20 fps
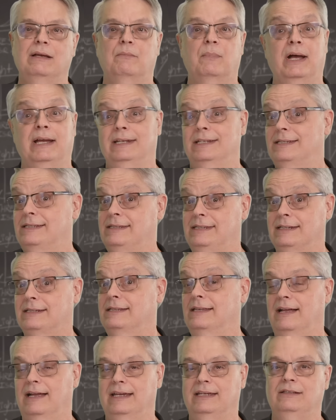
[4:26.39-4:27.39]
Minus
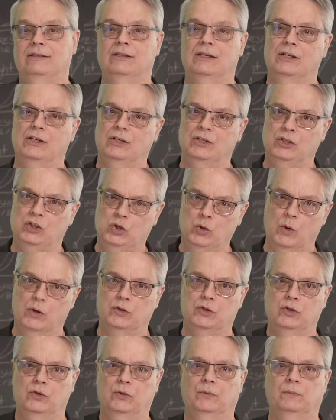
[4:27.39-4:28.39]
six nine two oh
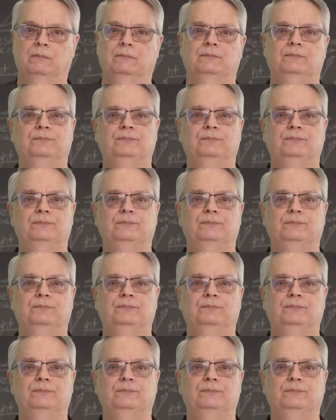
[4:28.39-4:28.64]
two.